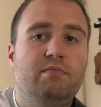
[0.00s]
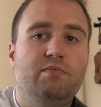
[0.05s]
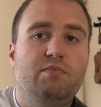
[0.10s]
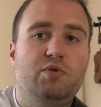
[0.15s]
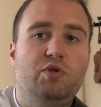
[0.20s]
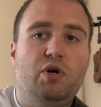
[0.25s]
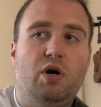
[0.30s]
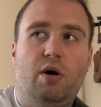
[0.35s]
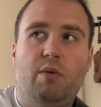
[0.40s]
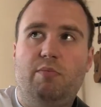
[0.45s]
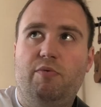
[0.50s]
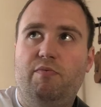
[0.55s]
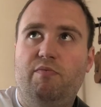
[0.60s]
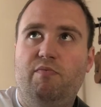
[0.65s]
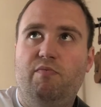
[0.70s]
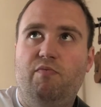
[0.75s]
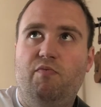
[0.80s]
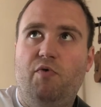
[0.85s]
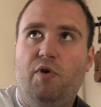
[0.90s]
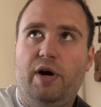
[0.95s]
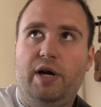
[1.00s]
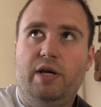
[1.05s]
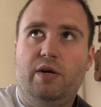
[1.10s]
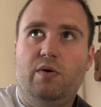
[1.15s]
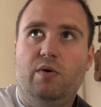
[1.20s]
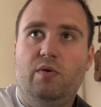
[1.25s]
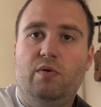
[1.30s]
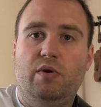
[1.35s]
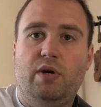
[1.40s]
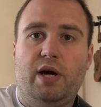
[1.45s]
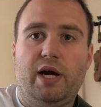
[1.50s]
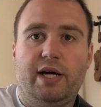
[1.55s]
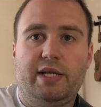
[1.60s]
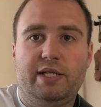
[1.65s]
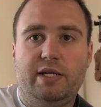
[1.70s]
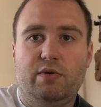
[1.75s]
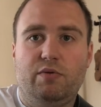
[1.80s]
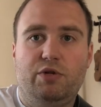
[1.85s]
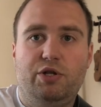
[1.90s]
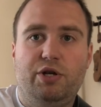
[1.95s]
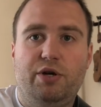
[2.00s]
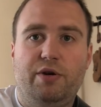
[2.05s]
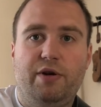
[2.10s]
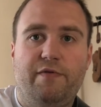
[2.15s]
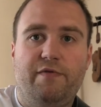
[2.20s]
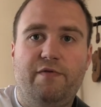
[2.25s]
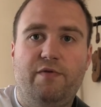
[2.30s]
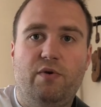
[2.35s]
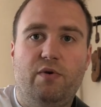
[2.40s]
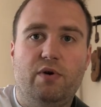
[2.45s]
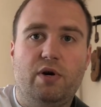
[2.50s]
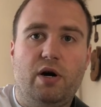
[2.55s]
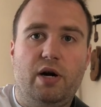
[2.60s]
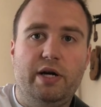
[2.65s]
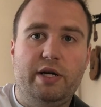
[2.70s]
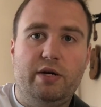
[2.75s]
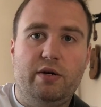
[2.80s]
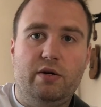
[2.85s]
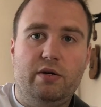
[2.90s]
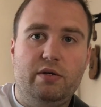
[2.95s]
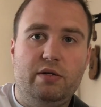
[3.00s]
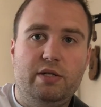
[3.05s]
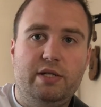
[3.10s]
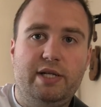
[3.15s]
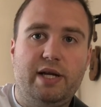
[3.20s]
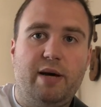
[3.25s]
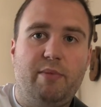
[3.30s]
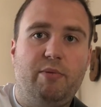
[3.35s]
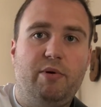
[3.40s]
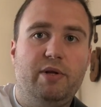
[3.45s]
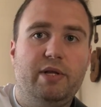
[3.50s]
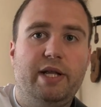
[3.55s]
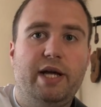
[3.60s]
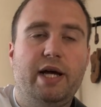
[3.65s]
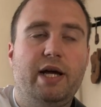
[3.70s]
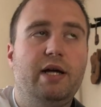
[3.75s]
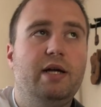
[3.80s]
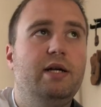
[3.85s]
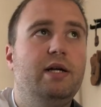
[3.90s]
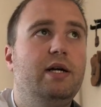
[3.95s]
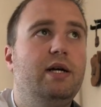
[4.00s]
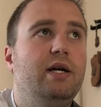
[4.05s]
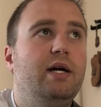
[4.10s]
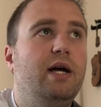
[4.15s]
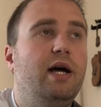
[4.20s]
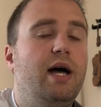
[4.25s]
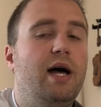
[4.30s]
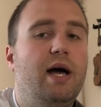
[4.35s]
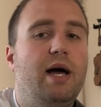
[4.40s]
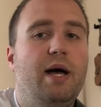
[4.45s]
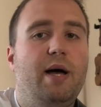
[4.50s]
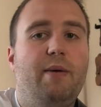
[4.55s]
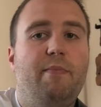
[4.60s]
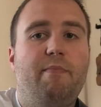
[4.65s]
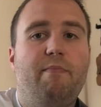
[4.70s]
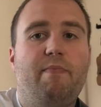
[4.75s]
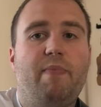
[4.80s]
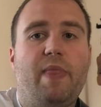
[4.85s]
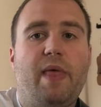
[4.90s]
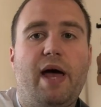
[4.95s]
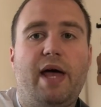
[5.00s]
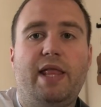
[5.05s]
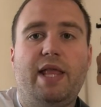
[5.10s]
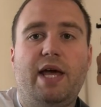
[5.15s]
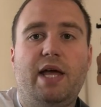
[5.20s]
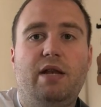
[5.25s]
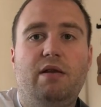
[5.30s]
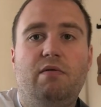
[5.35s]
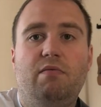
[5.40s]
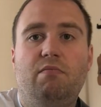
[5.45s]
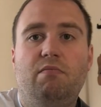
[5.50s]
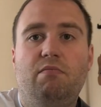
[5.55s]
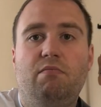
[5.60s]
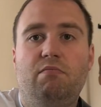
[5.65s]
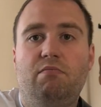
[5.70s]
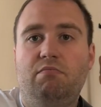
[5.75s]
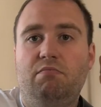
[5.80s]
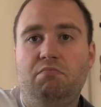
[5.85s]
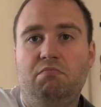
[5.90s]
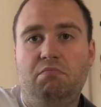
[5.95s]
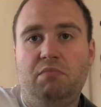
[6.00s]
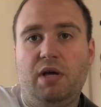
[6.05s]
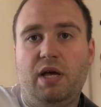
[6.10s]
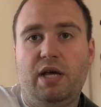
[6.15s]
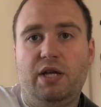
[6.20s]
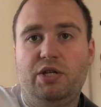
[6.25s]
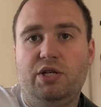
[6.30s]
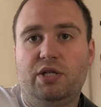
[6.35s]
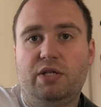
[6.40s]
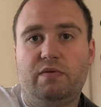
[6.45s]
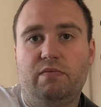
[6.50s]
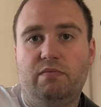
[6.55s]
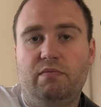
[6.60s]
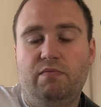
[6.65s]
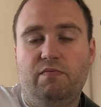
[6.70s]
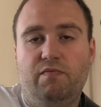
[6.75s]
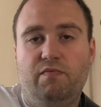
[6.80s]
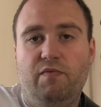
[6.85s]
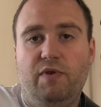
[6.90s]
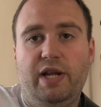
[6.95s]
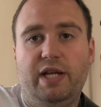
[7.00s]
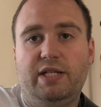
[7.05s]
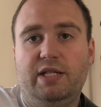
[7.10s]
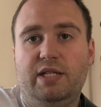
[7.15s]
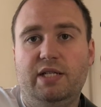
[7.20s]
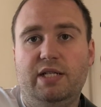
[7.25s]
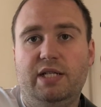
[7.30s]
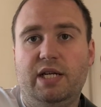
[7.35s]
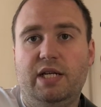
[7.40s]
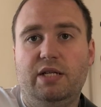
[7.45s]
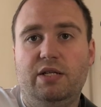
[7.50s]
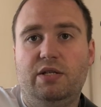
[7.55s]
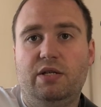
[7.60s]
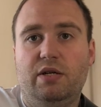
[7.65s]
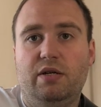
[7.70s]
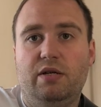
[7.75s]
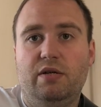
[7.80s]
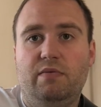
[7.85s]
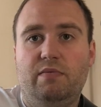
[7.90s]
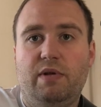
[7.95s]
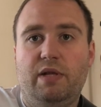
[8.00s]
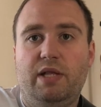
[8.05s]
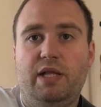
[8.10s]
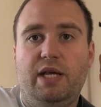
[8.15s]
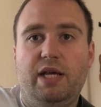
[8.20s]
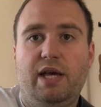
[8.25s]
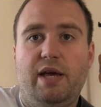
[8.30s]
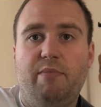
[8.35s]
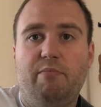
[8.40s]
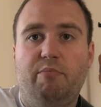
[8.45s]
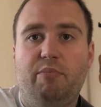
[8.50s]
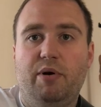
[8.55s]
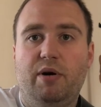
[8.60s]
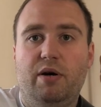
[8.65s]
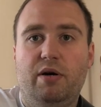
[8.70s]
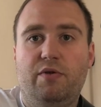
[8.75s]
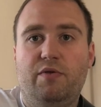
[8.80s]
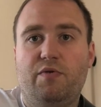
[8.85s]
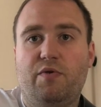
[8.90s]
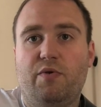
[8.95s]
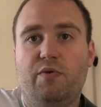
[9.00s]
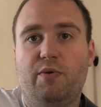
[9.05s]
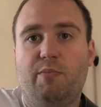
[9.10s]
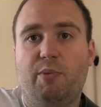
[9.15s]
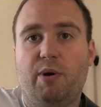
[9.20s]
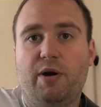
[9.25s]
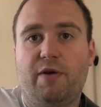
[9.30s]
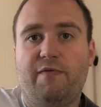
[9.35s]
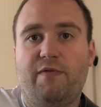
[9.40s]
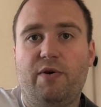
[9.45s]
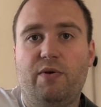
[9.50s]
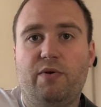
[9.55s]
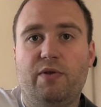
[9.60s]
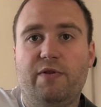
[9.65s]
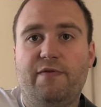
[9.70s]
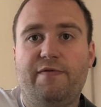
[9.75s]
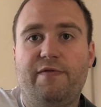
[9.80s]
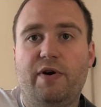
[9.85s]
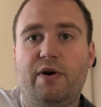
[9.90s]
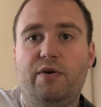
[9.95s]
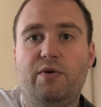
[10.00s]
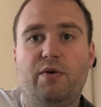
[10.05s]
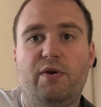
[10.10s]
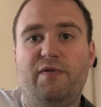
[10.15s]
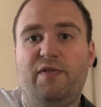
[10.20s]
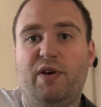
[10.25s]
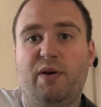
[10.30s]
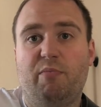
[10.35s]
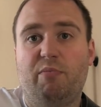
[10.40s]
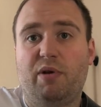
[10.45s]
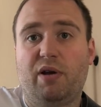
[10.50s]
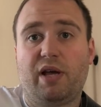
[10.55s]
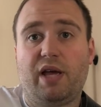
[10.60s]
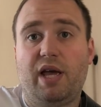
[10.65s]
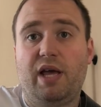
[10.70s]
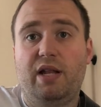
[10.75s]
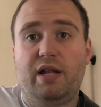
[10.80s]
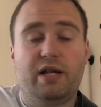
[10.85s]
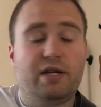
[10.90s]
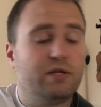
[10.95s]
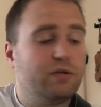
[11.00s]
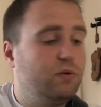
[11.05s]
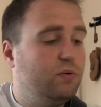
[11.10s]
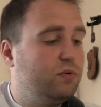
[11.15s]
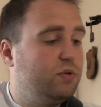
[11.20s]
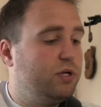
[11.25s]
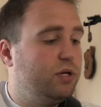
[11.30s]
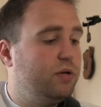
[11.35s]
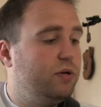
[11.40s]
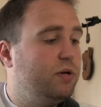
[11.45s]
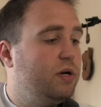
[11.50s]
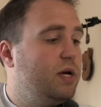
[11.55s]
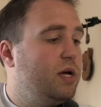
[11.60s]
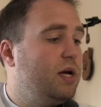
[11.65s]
Top right corner has a little tuning fork icon, tap on that, and then it just listens into the input through the microphone on the phone, or if you can plug it in, that's cool too.